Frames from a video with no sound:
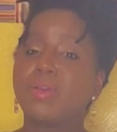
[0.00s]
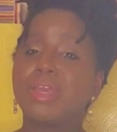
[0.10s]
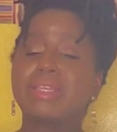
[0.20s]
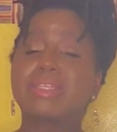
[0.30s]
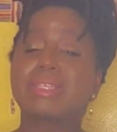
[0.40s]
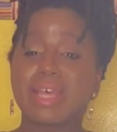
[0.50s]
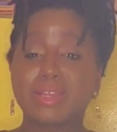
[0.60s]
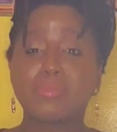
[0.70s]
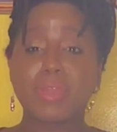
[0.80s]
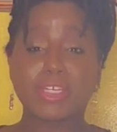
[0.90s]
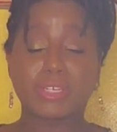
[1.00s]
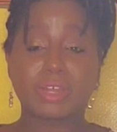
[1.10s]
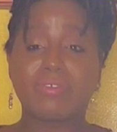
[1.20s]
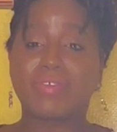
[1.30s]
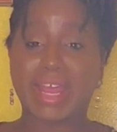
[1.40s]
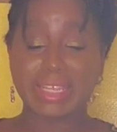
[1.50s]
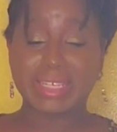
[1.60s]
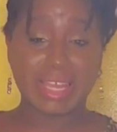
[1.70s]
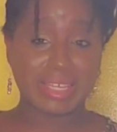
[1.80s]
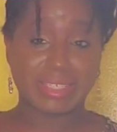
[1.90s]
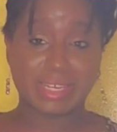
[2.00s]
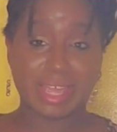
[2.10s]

In celebration of Valentine's